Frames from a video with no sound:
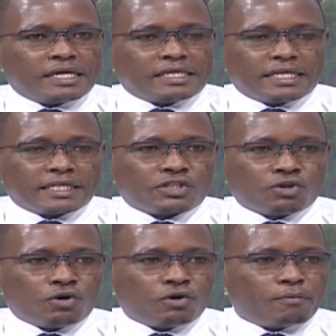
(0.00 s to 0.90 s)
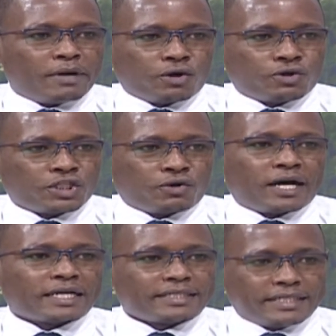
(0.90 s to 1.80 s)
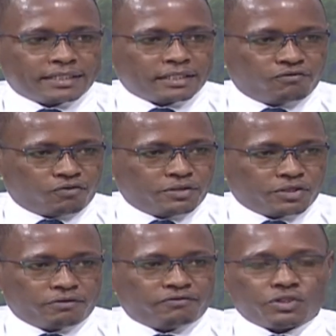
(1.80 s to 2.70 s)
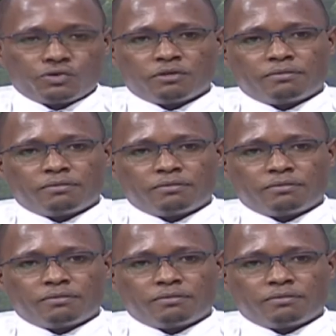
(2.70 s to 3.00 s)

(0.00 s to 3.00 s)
there is no biological accidents in formation of children.